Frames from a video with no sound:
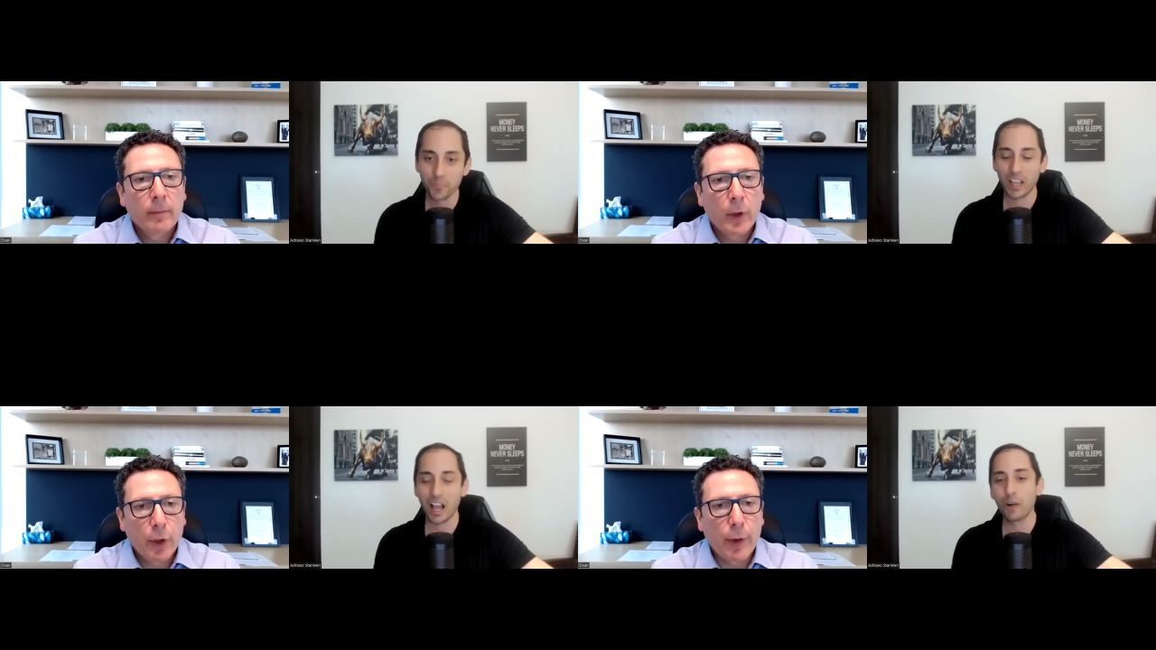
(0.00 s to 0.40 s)

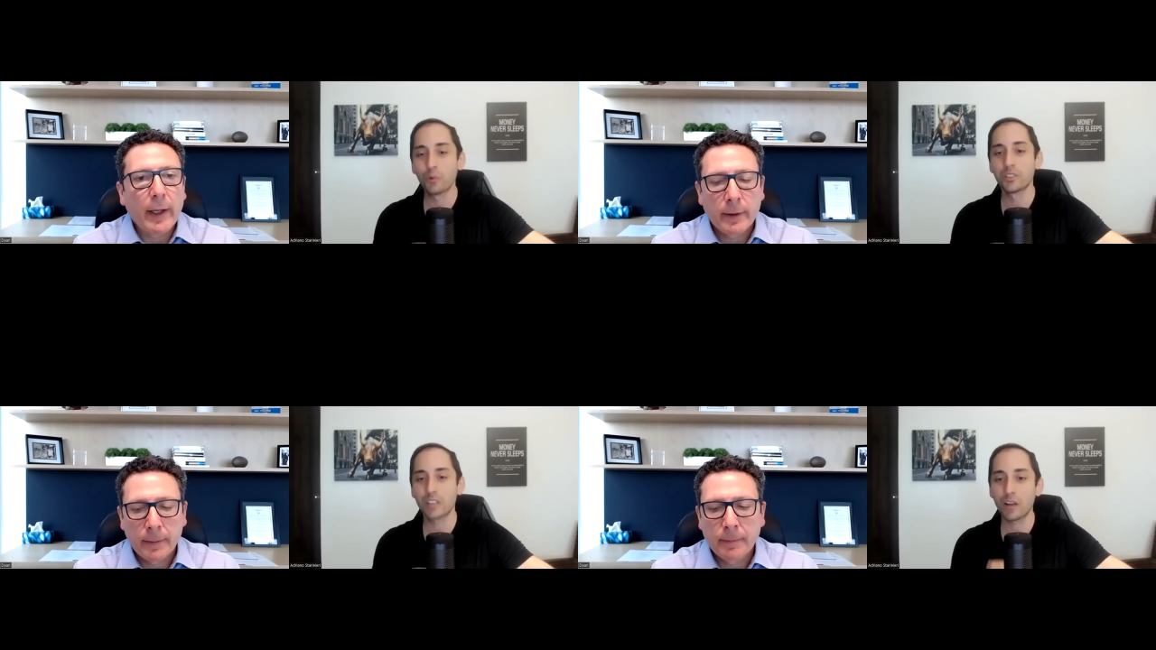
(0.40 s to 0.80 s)
Speaker 1: I right.
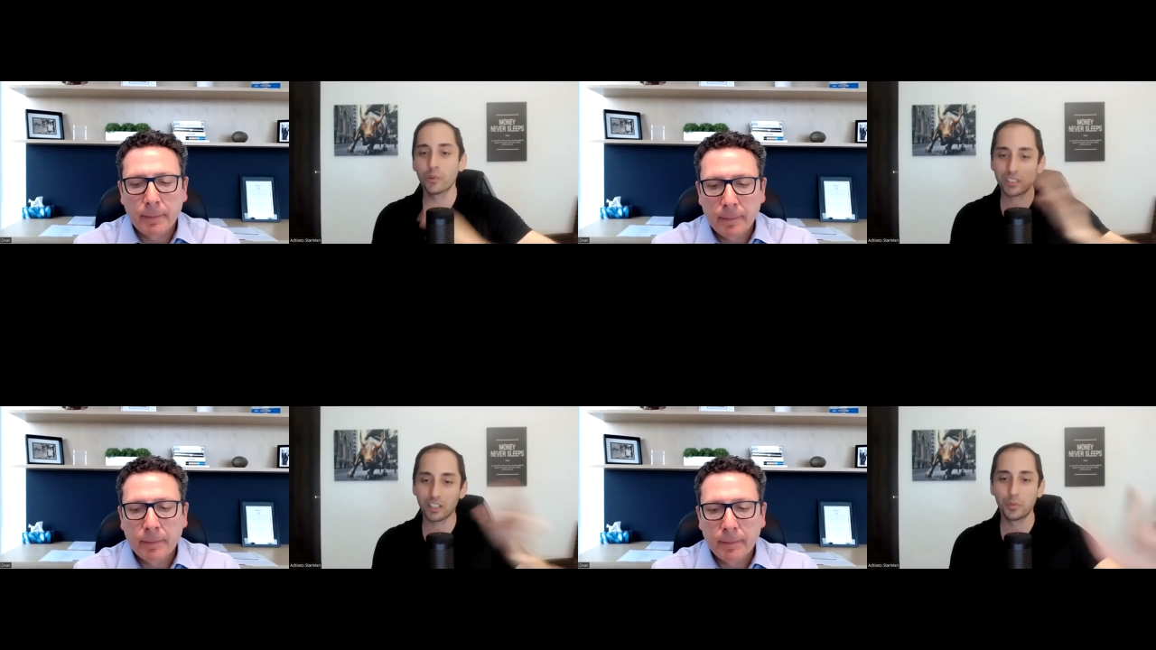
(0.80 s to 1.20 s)
always I
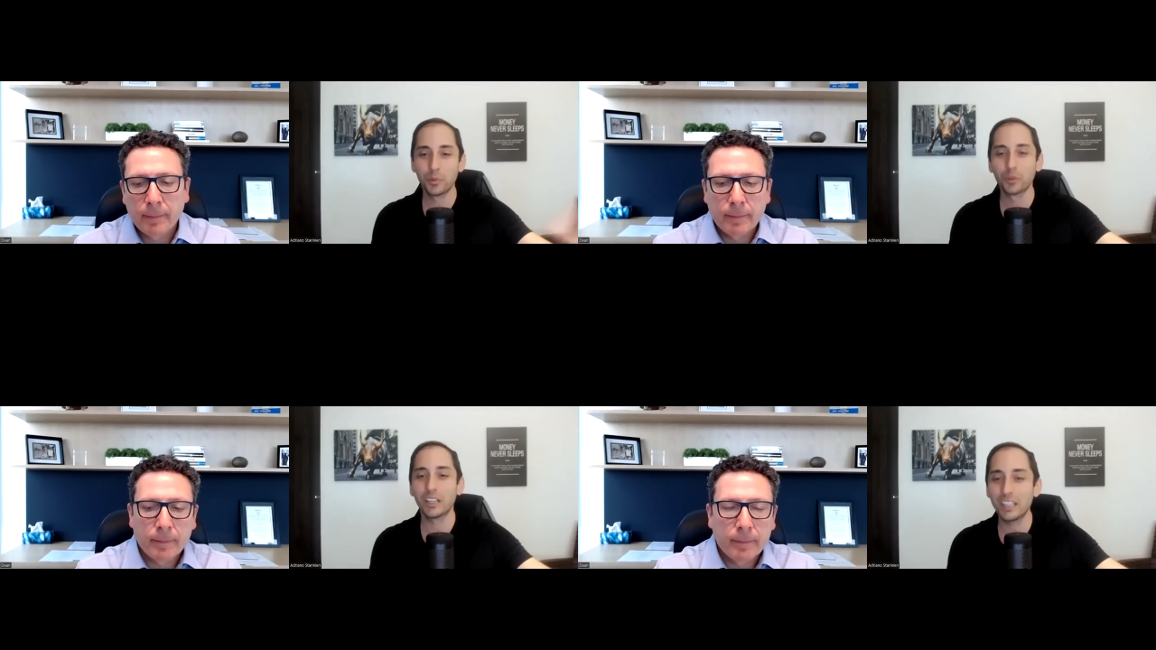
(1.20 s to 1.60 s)
always tell
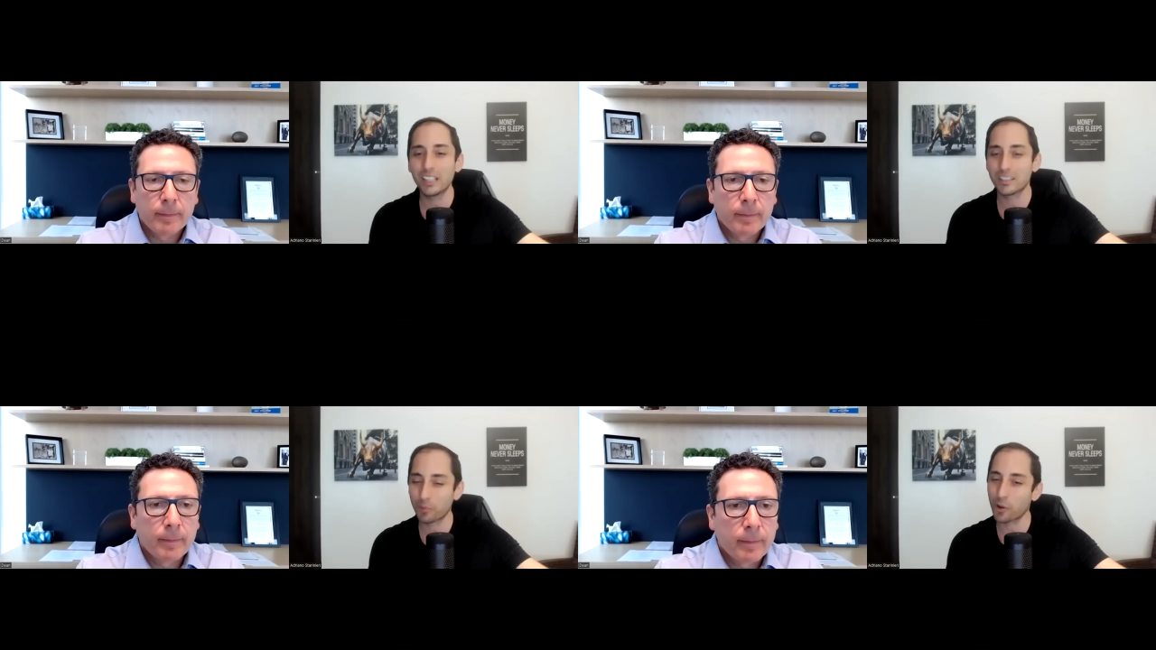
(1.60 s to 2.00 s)
people it,
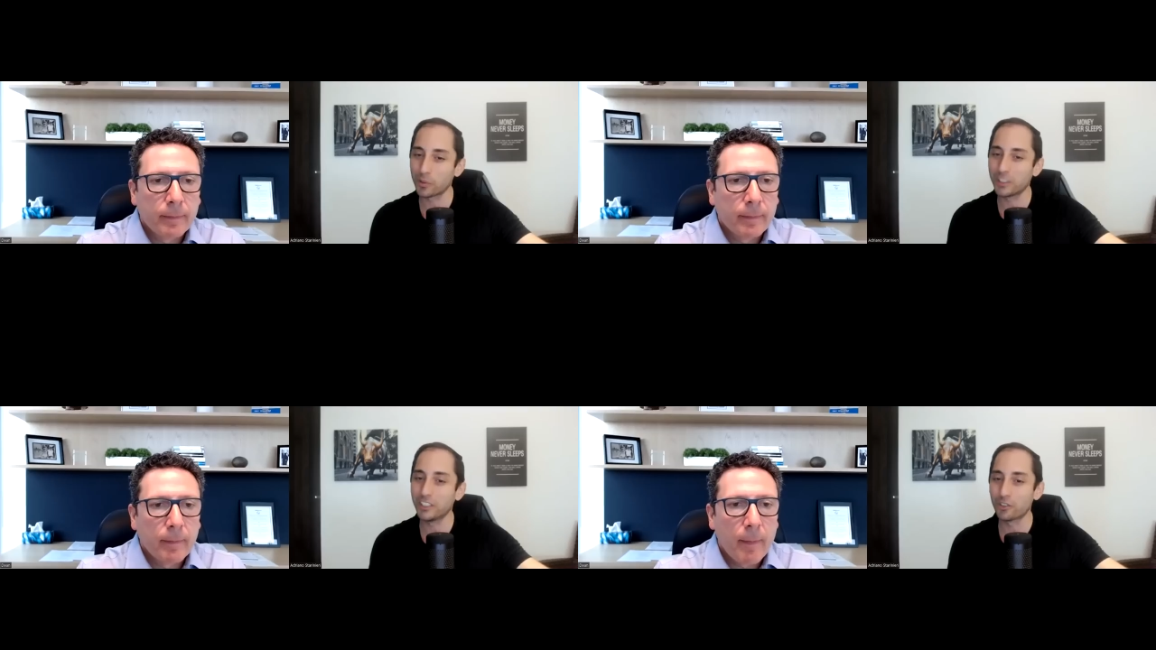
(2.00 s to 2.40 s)
it's
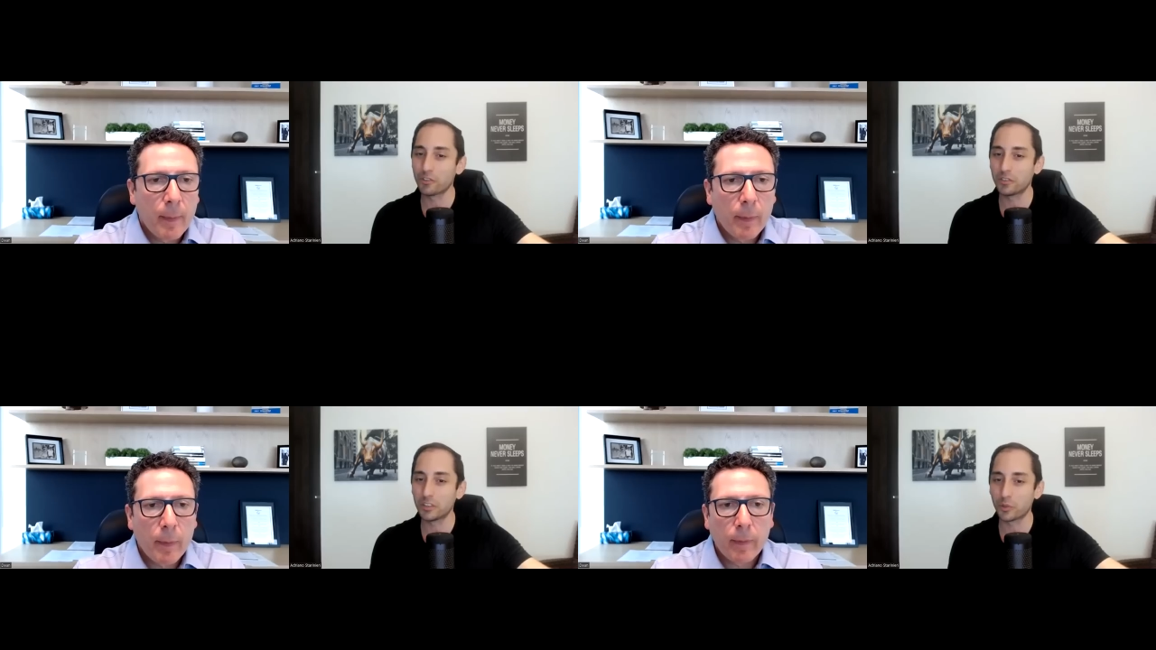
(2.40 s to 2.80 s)
probably near
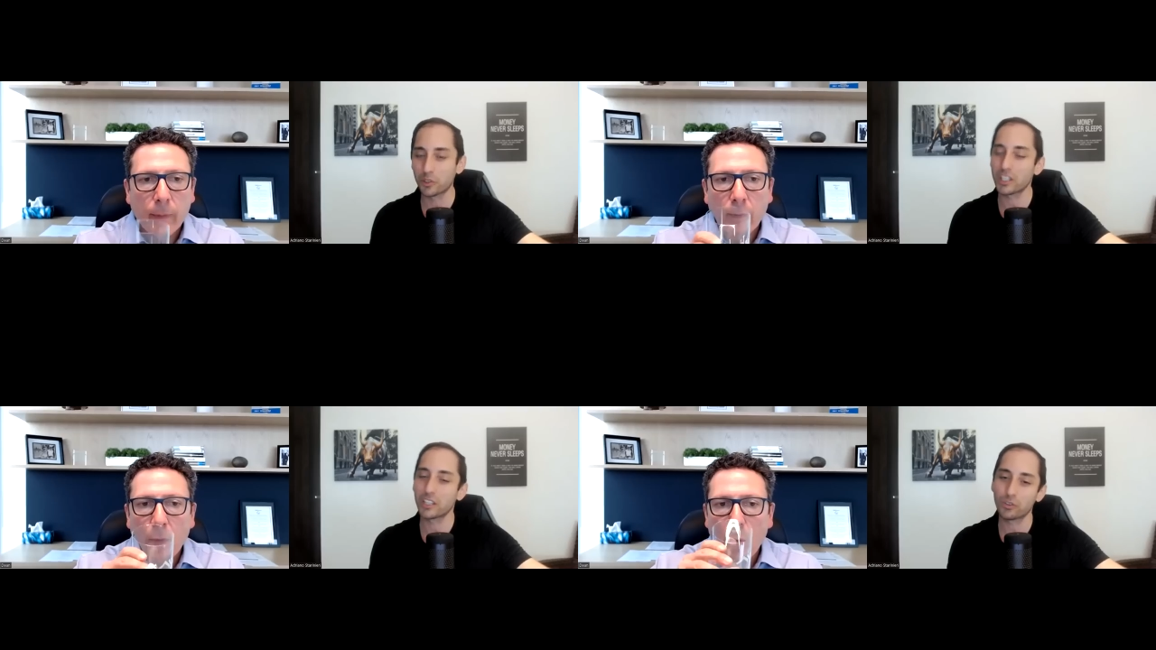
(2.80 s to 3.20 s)
fifty
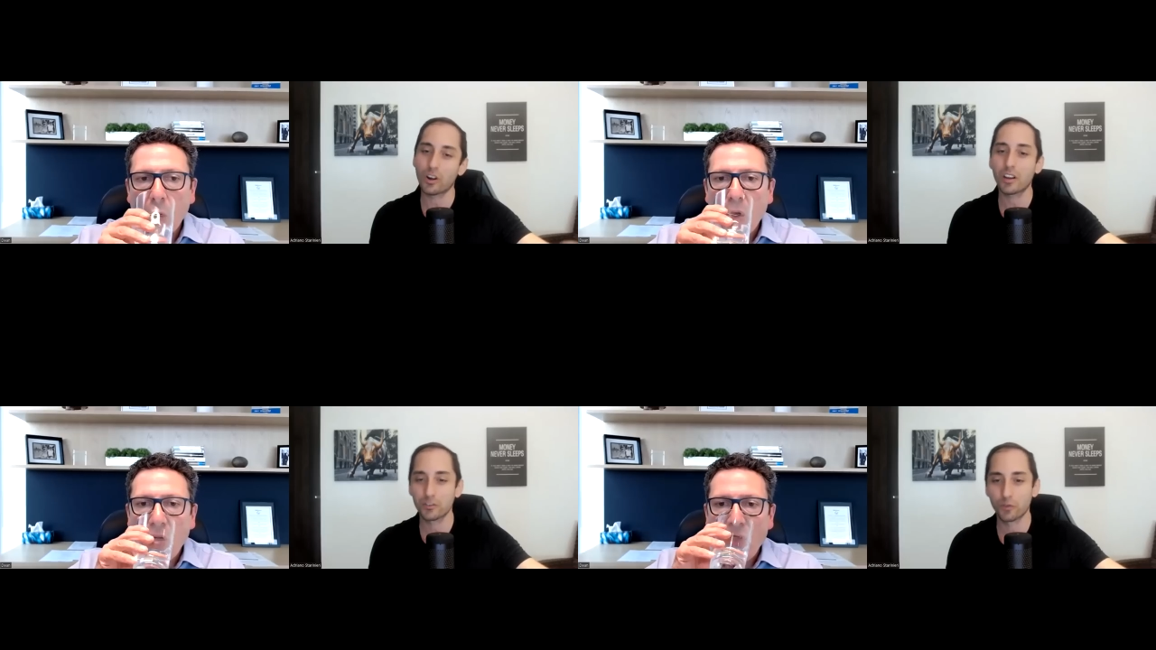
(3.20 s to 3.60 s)
percent. So
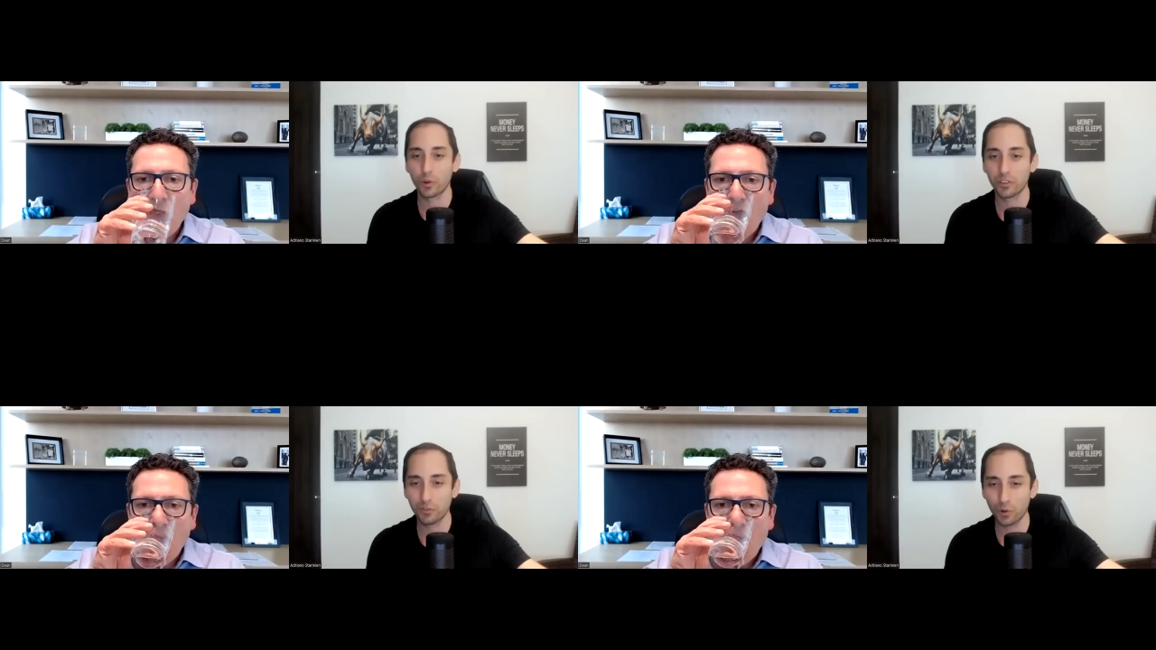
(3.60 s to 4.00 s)
RS
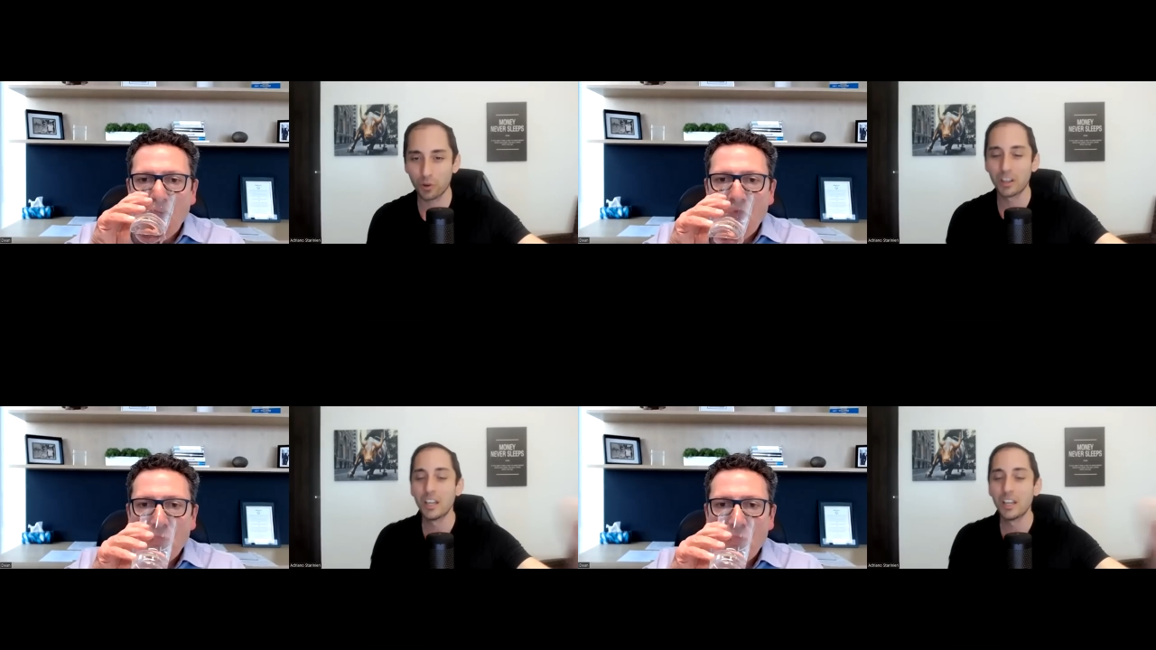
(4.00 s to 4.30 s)
forty four.